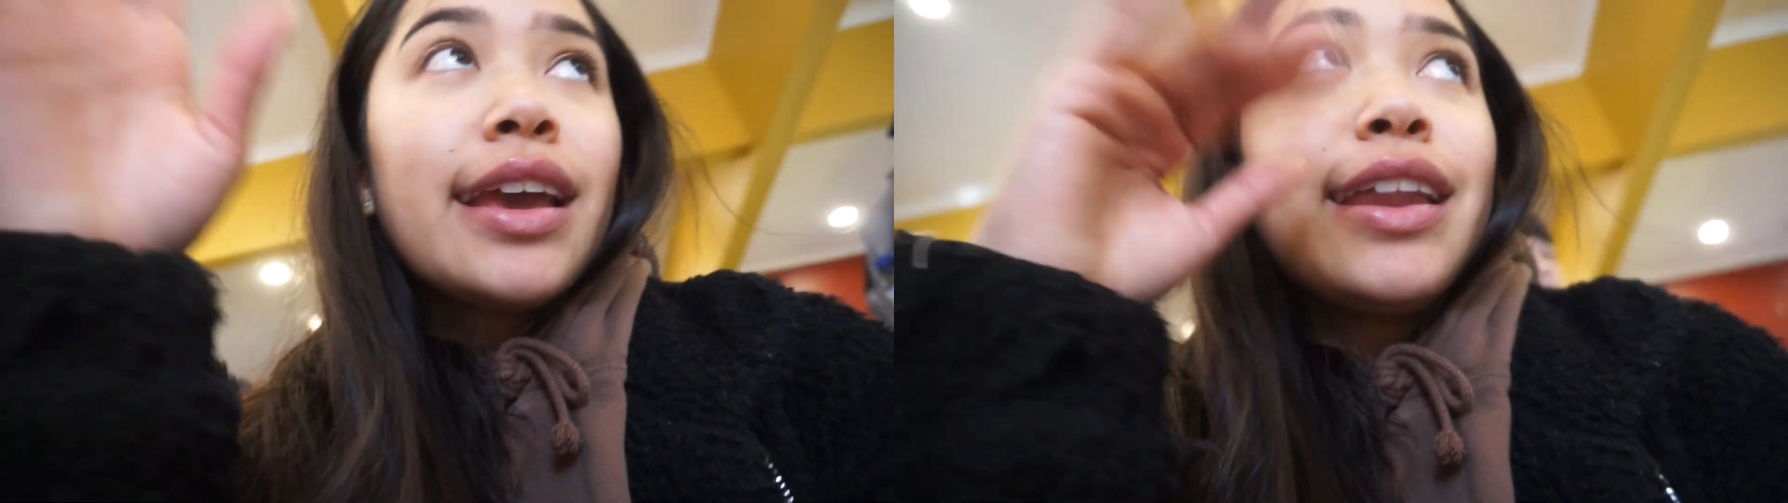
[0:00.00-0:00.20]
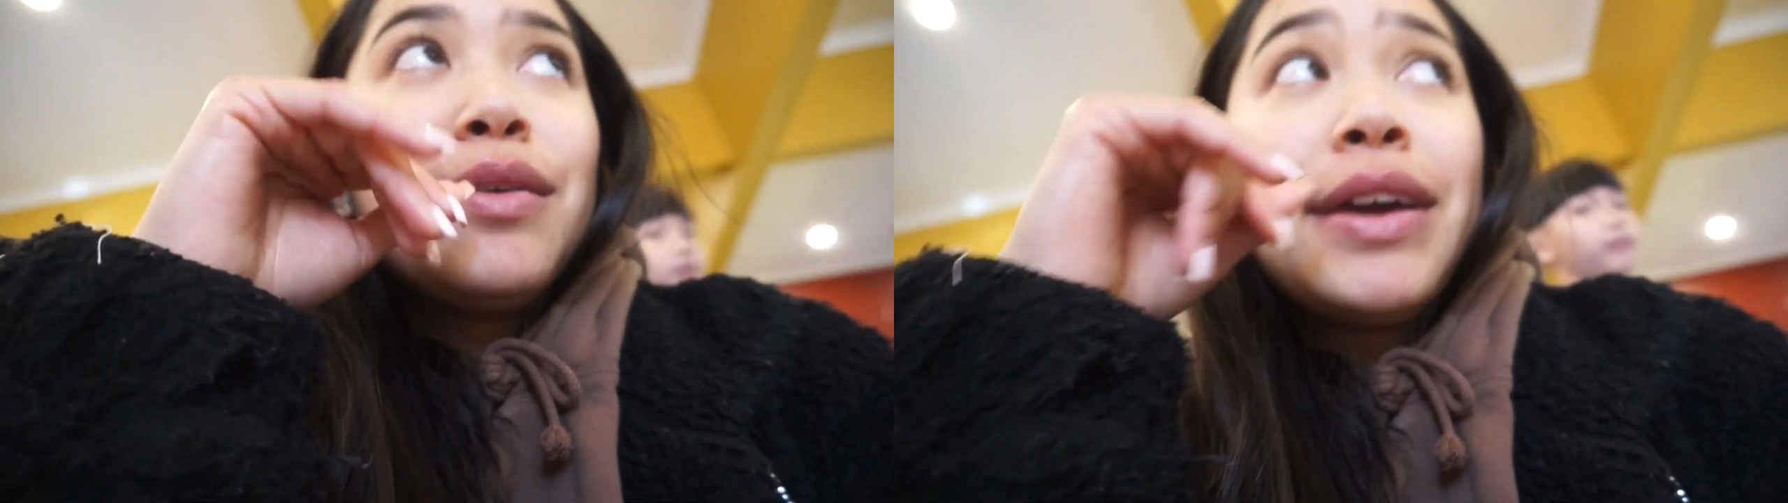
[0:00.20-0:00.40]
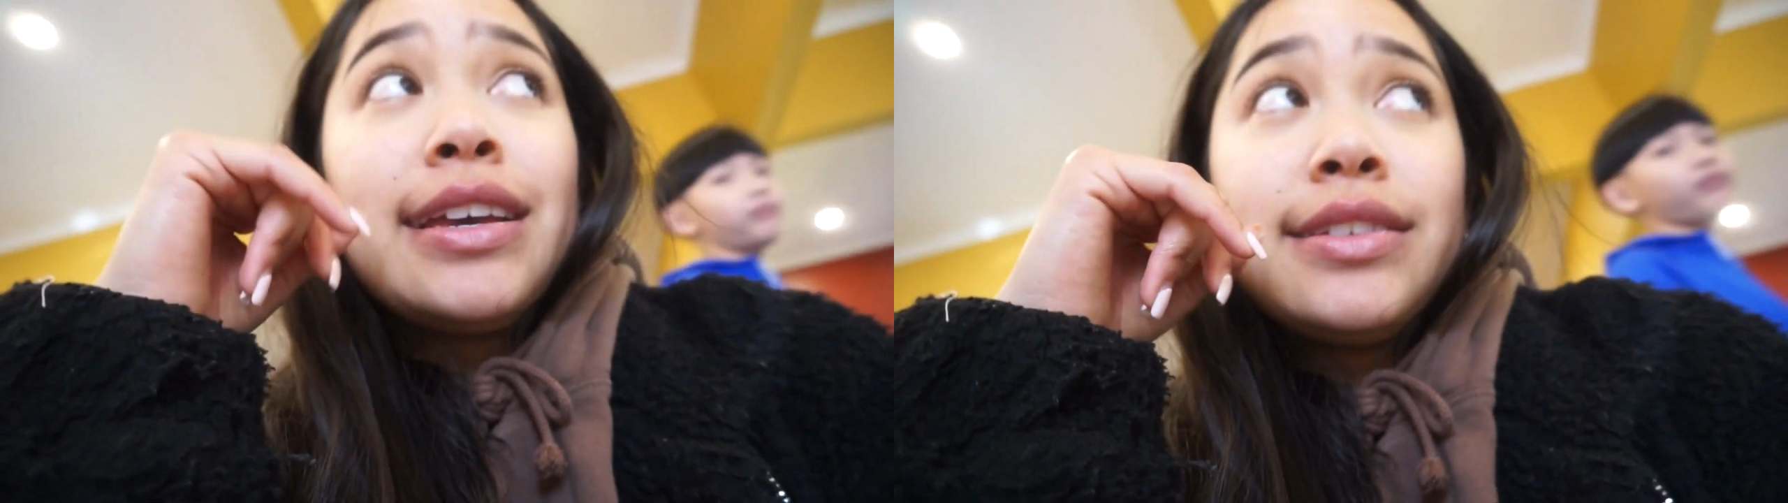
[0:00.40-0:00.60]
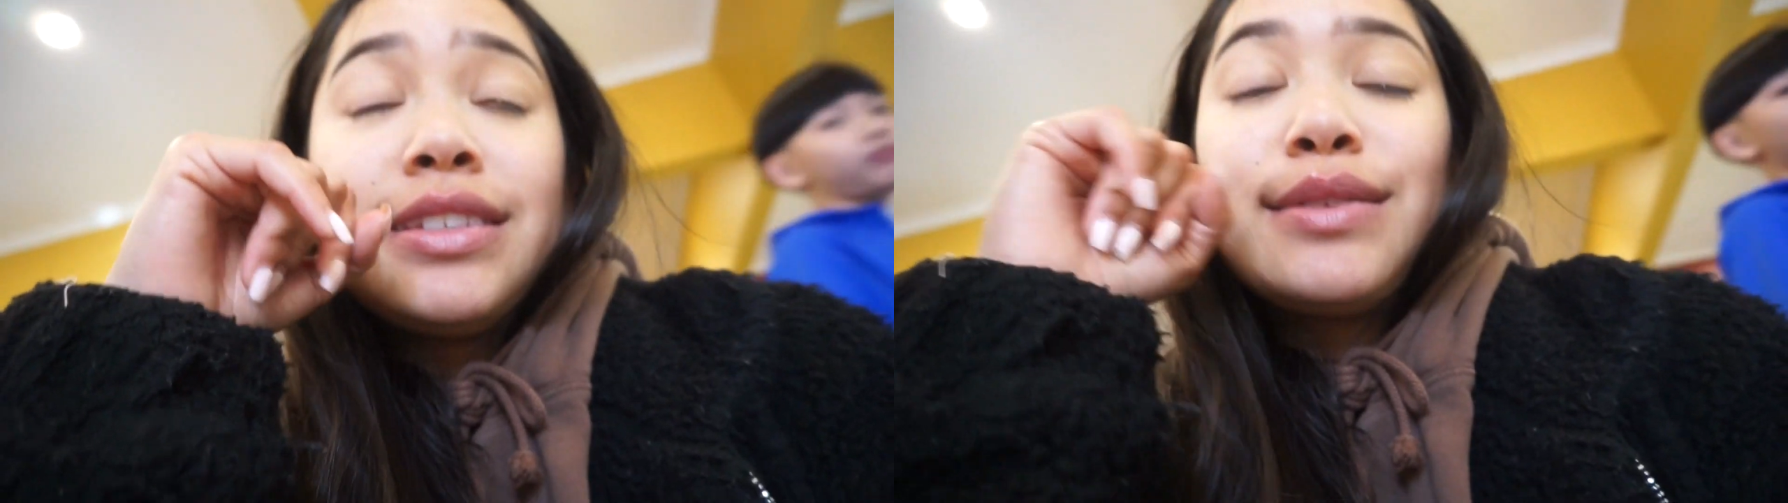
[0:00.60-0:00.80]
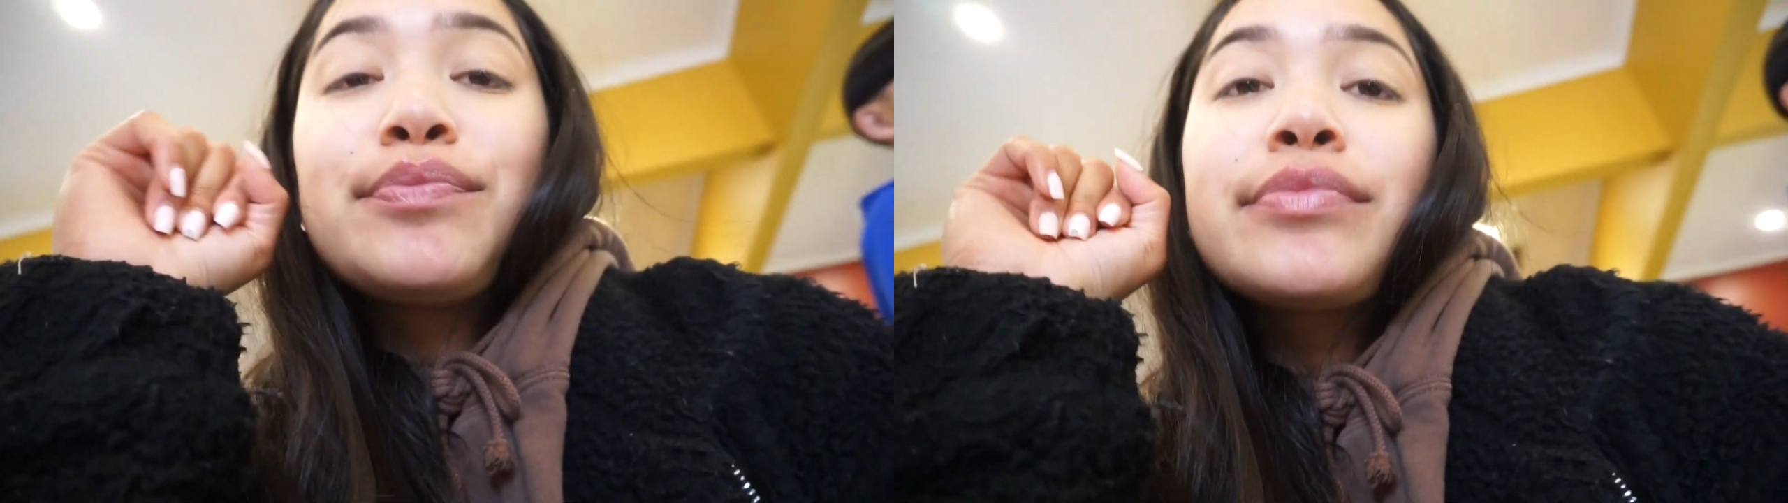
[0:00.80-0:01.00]
Anyways,
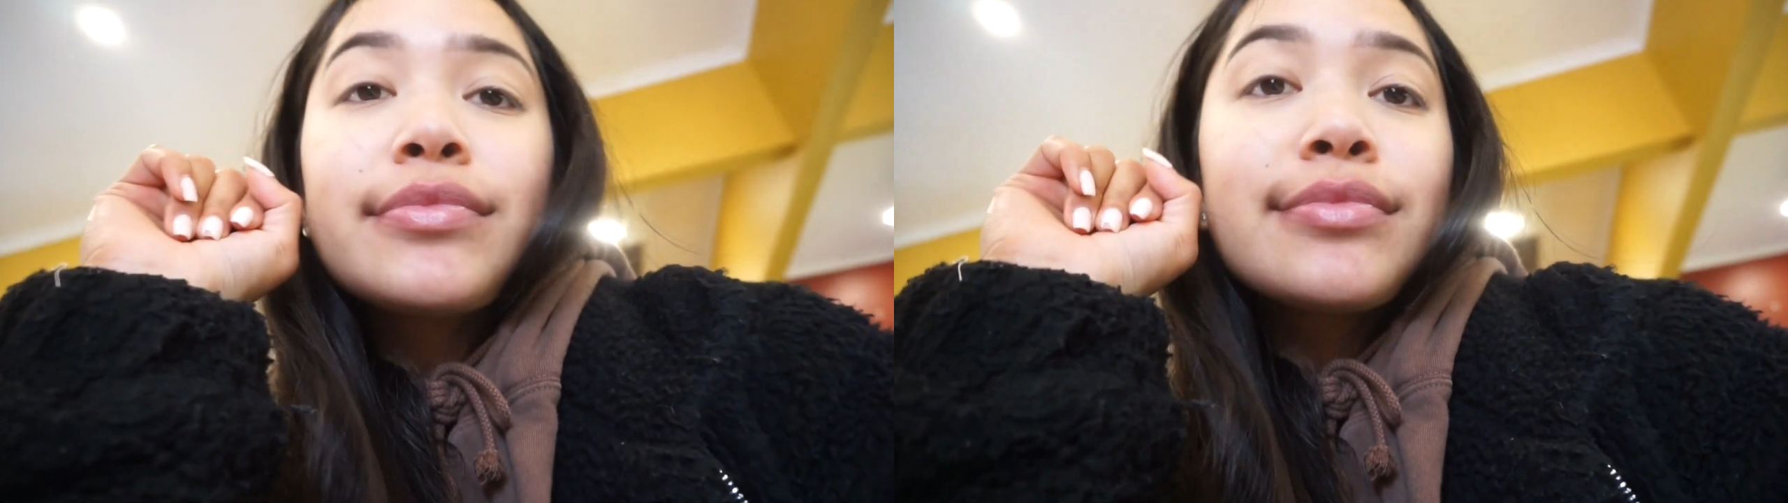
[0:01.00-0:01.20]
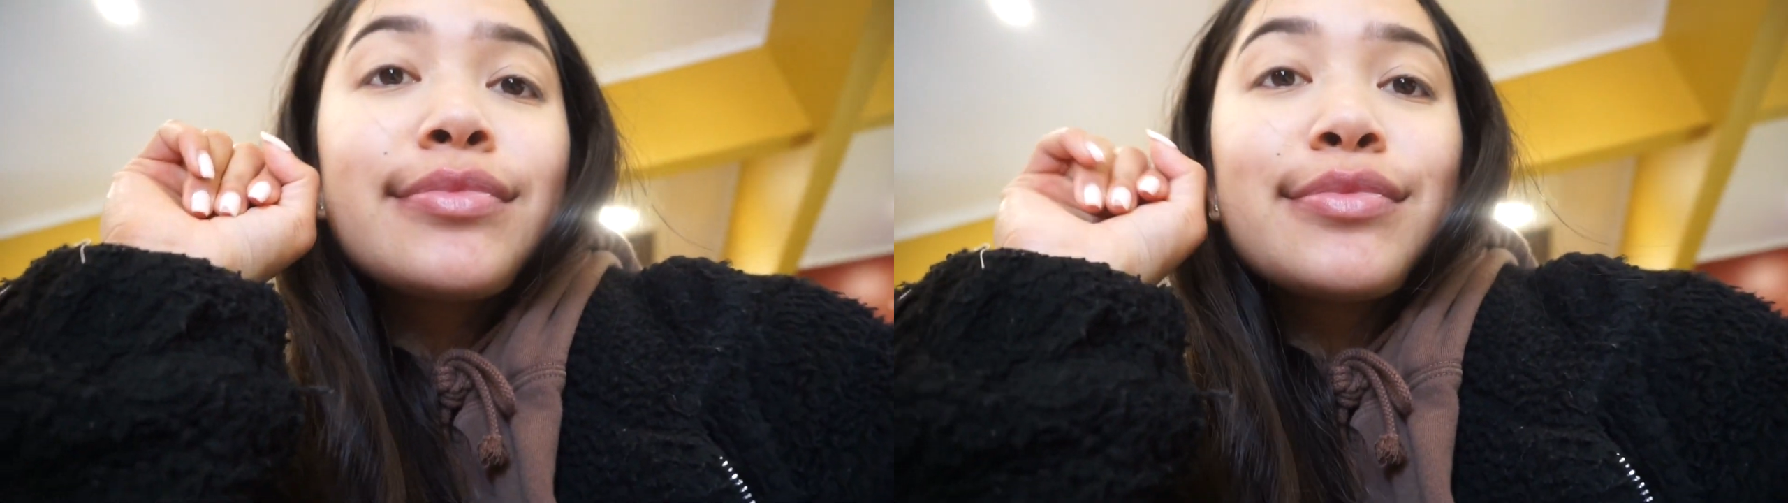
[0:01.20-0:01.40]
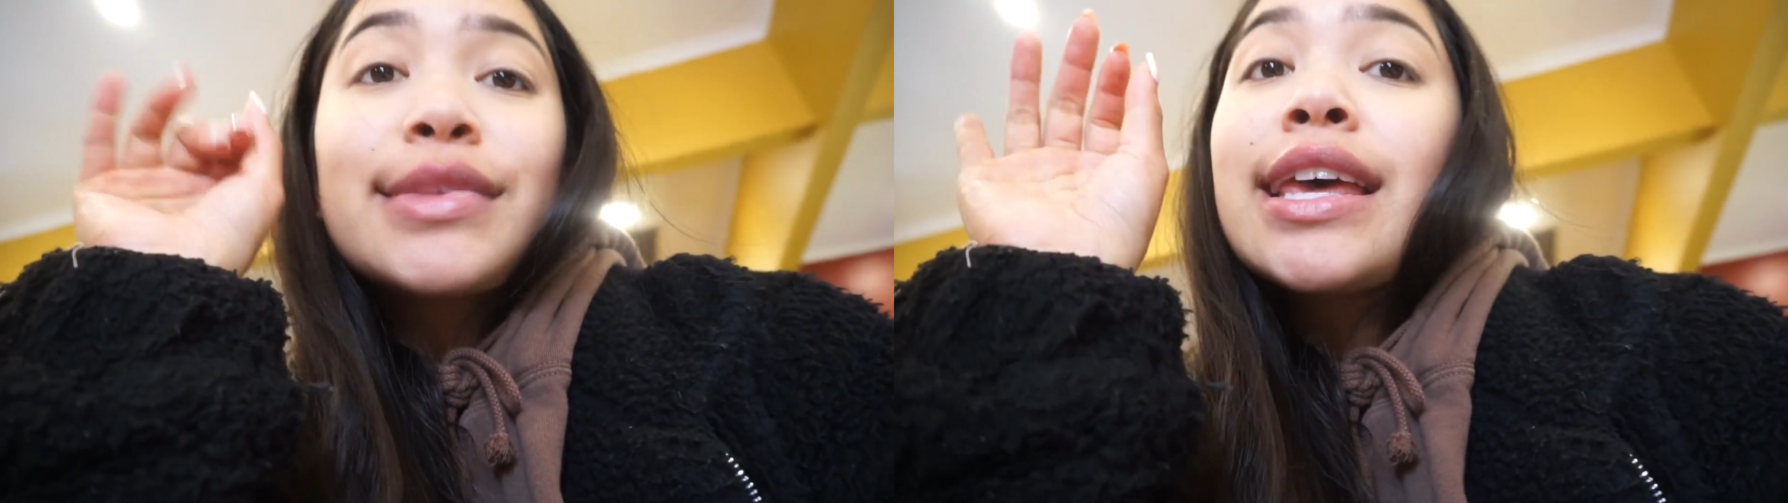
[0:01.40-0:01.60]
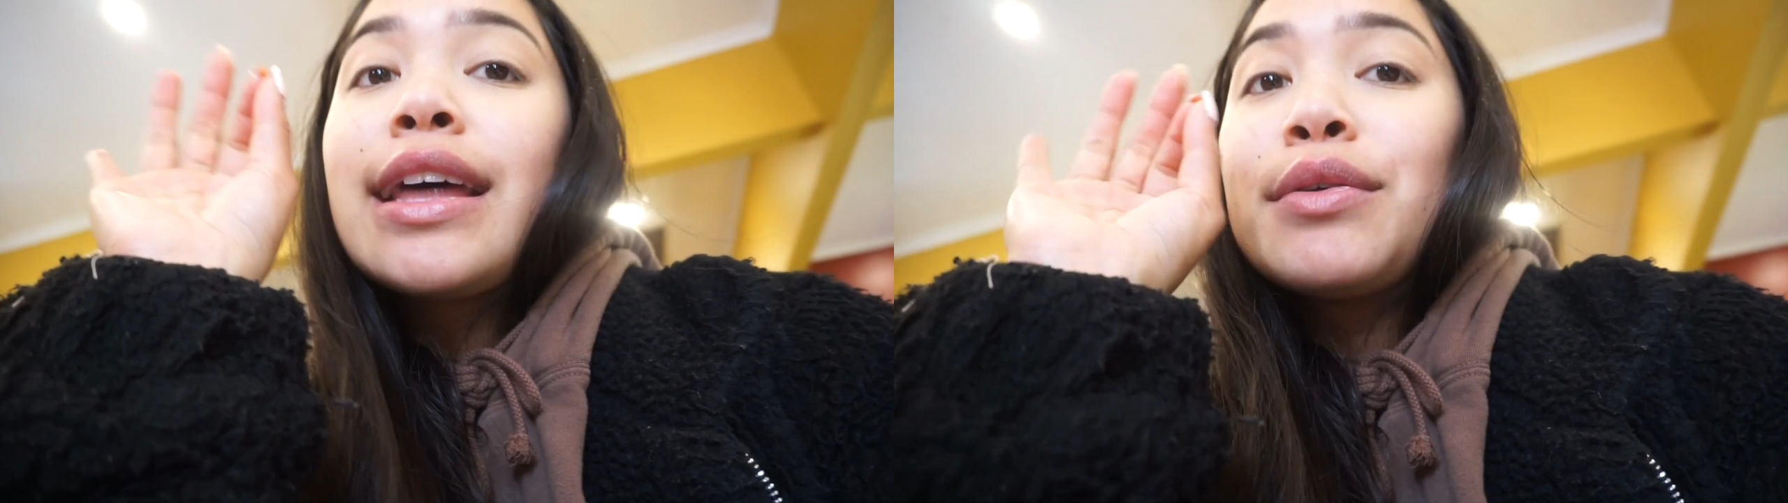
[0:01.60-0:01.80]
that